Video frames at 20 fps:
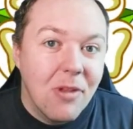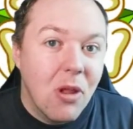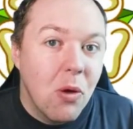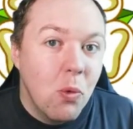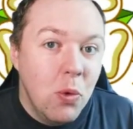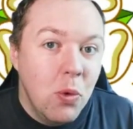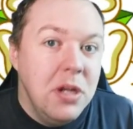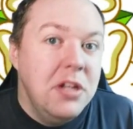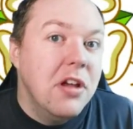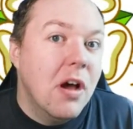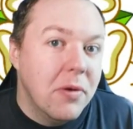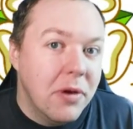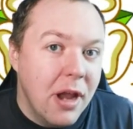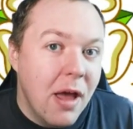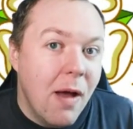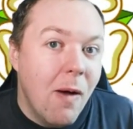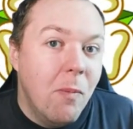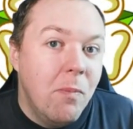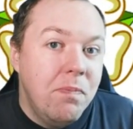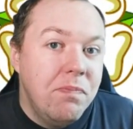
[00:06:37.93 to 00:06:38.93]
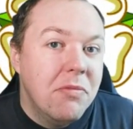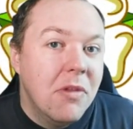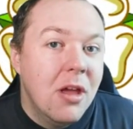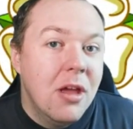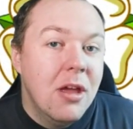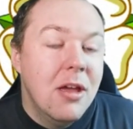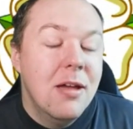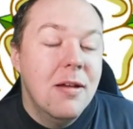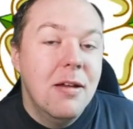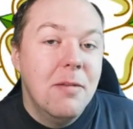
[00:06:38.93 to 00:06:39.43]
We don't know.
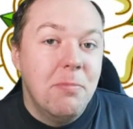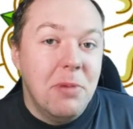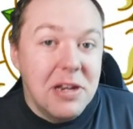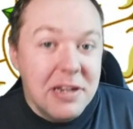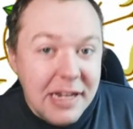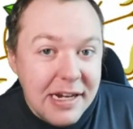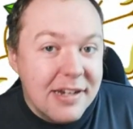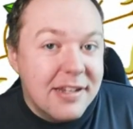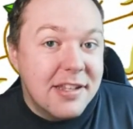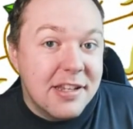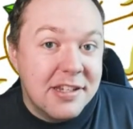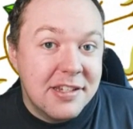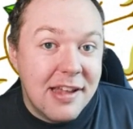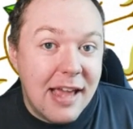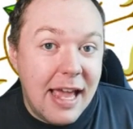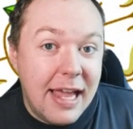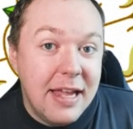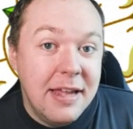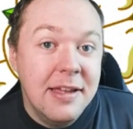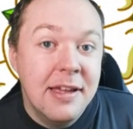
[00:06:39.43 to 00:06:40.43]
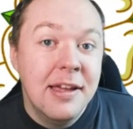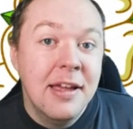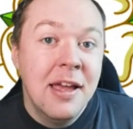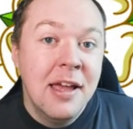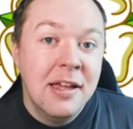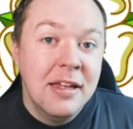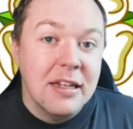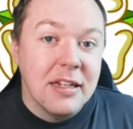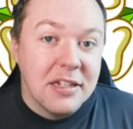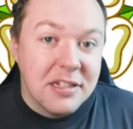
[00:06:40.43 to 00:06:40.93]
But needless to say,
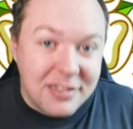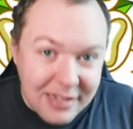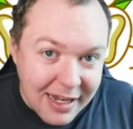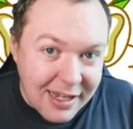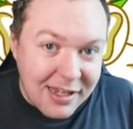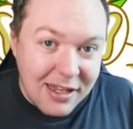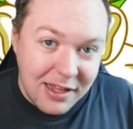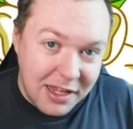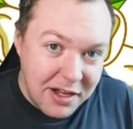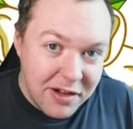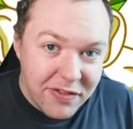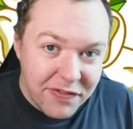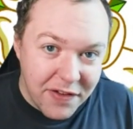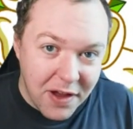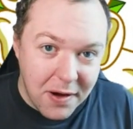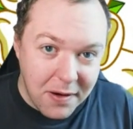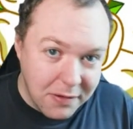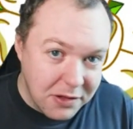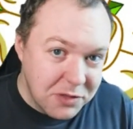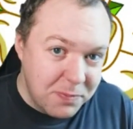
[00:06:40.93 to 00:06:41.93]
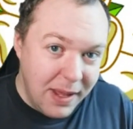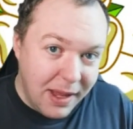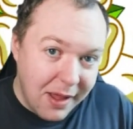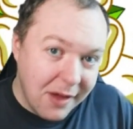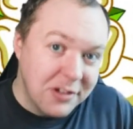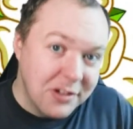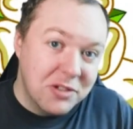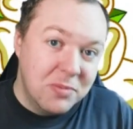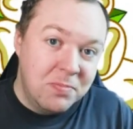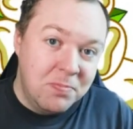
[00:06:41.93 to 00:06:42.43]
settle in, folks,
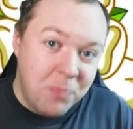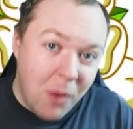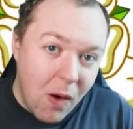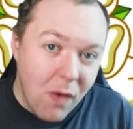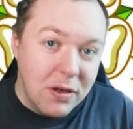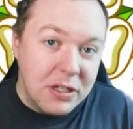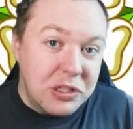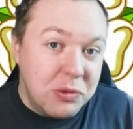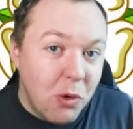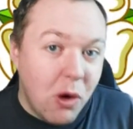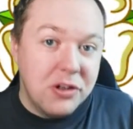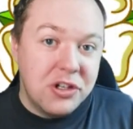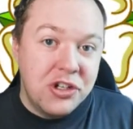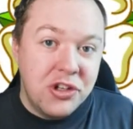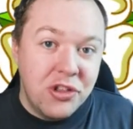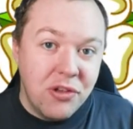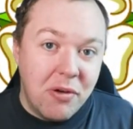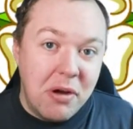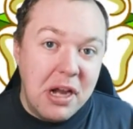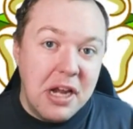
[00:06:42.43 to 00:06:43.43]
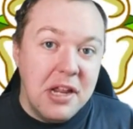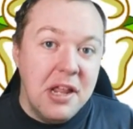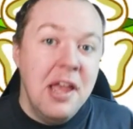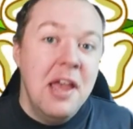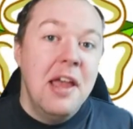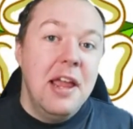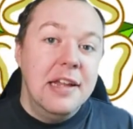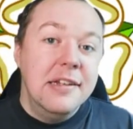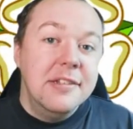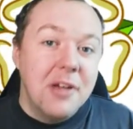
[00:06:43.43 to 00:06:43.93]
because Boris Watch 3
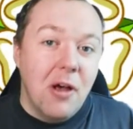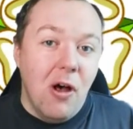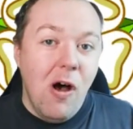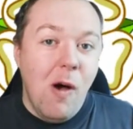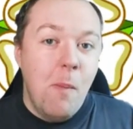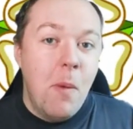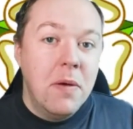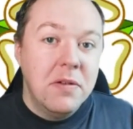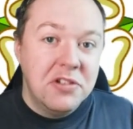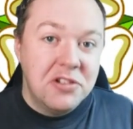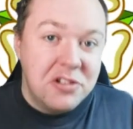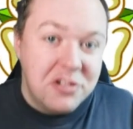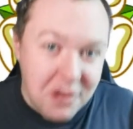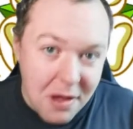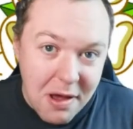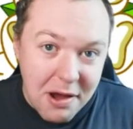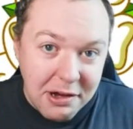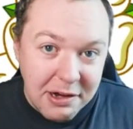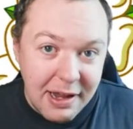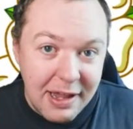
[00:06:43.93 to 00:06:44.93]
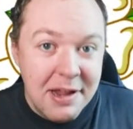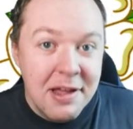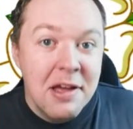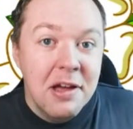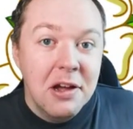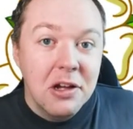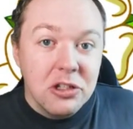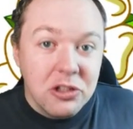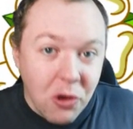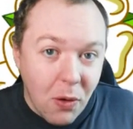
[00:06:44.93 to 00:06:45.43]
is almost certainly
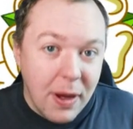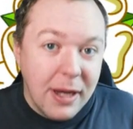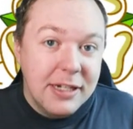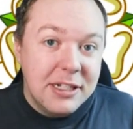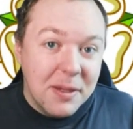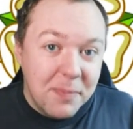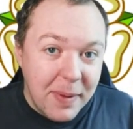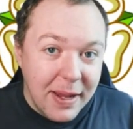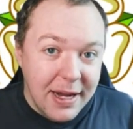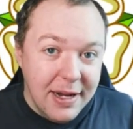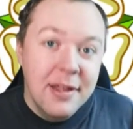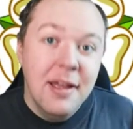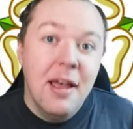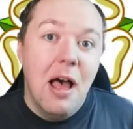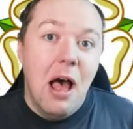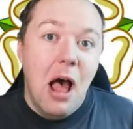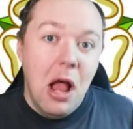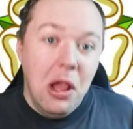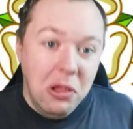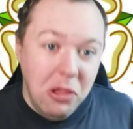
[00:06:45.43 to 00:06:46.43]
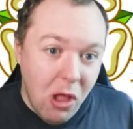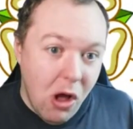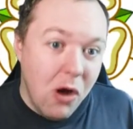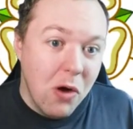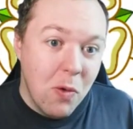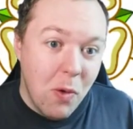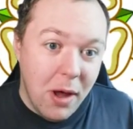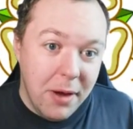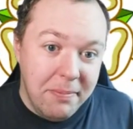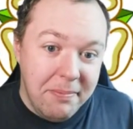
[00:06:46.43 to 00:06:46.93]
going to be a long
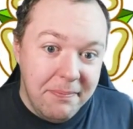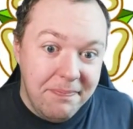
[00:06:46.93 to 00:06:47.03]
one.